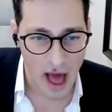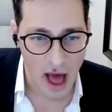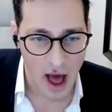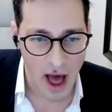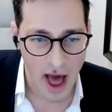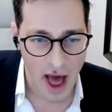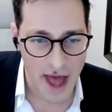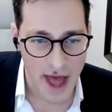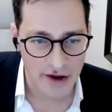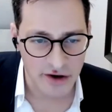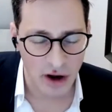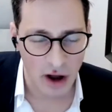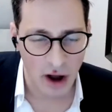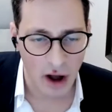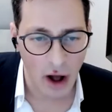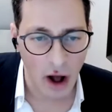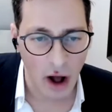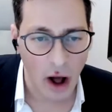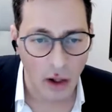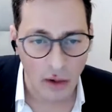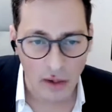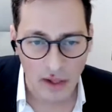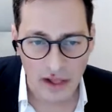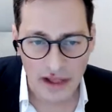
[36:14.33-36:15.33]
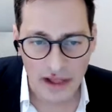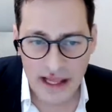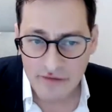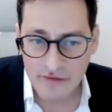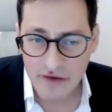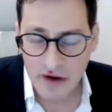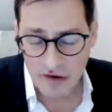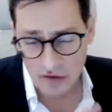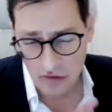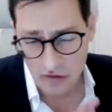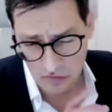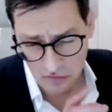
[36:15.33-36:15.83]
And I'll leave
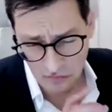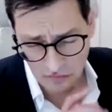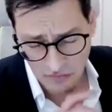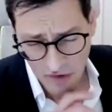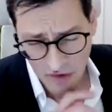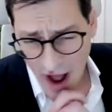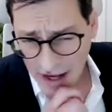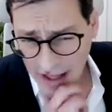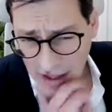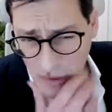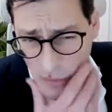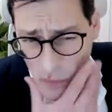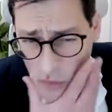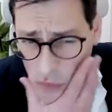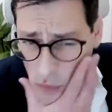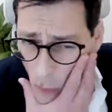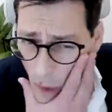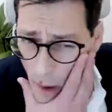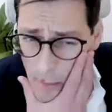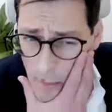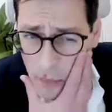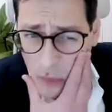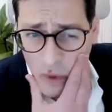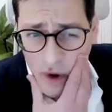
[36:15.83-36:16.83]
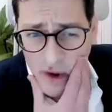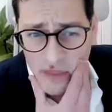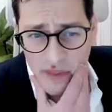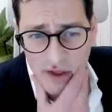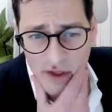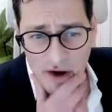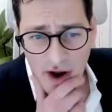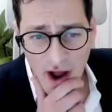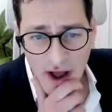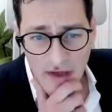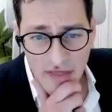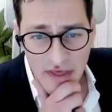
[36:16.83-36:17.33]
it finally with one point
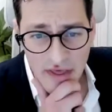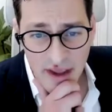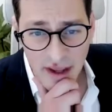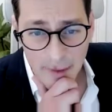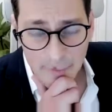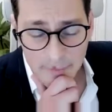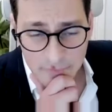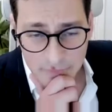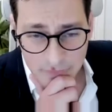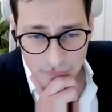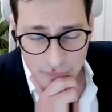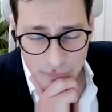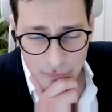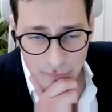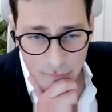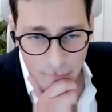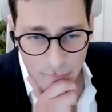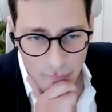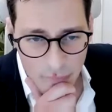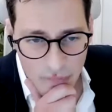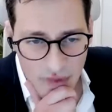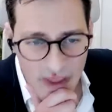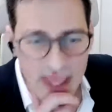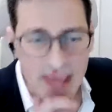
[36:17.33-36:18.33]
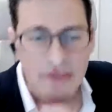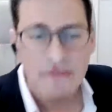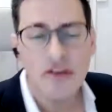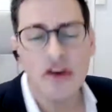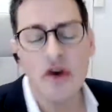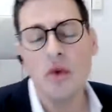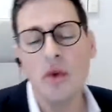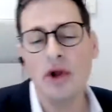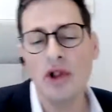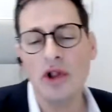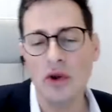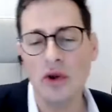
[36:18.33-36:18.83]
that I think if
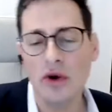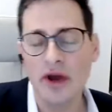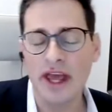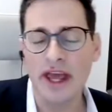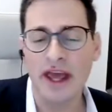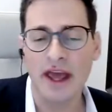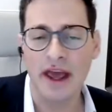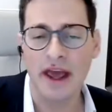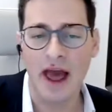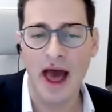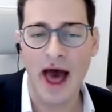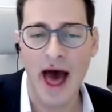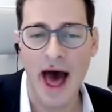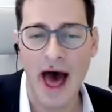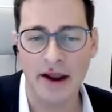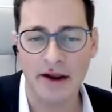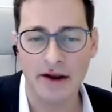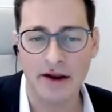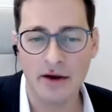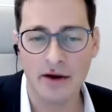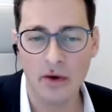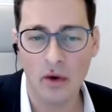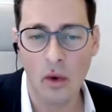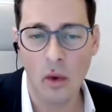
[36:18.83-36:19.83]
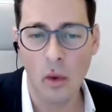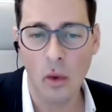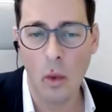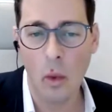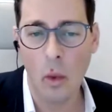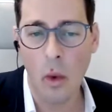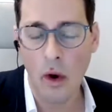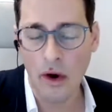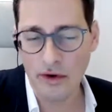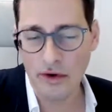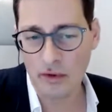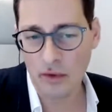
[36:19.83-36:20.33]
you were looking at
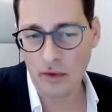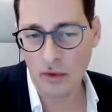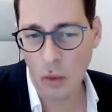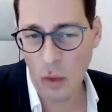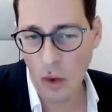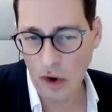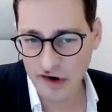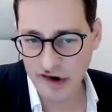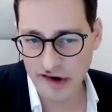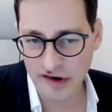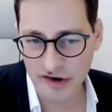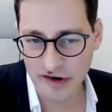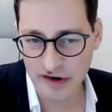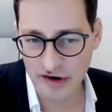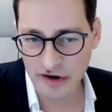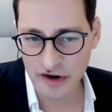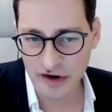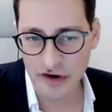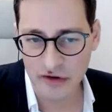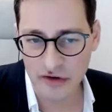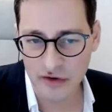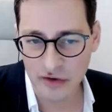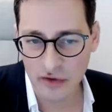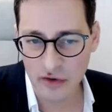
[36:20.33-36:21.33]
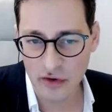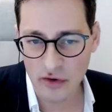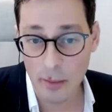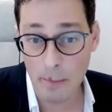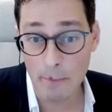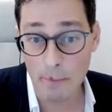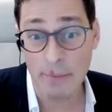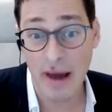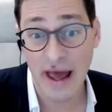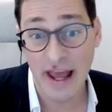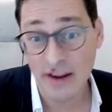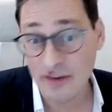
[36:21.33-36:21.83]
what Washington could do
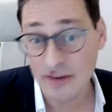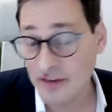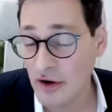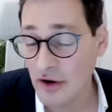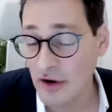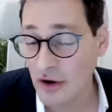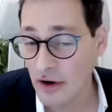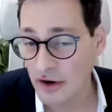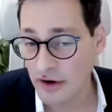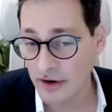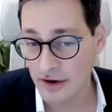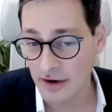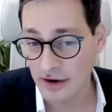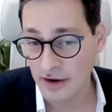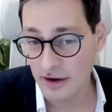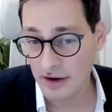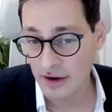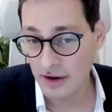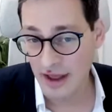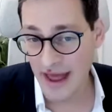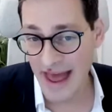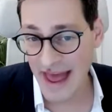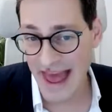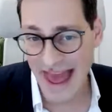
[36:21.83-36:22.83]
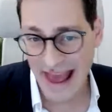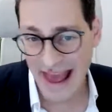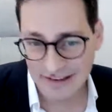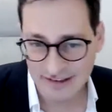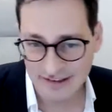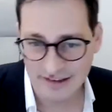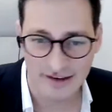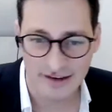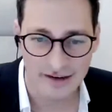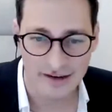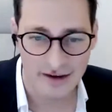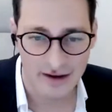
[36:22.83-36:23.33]
based on
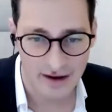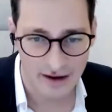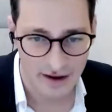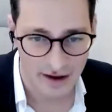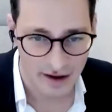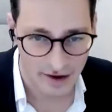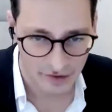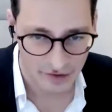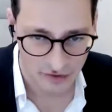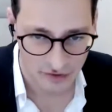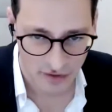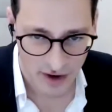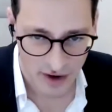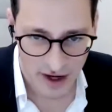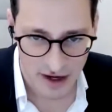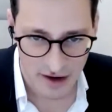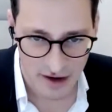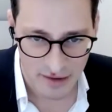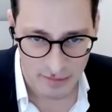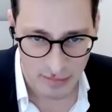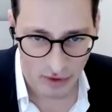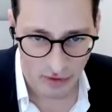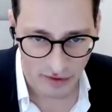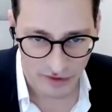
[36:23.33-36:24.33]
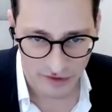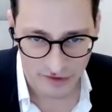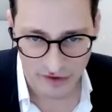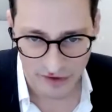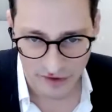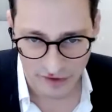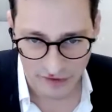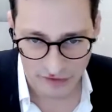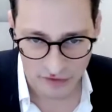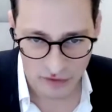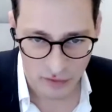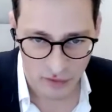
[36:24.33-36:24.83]
extant Australian
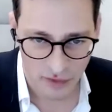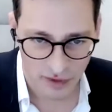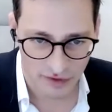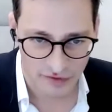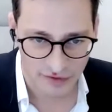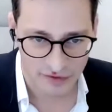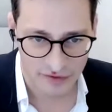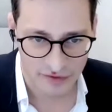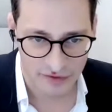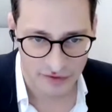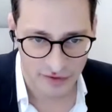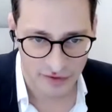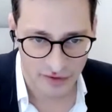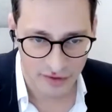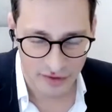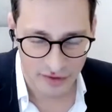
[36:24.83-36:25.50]
policies towards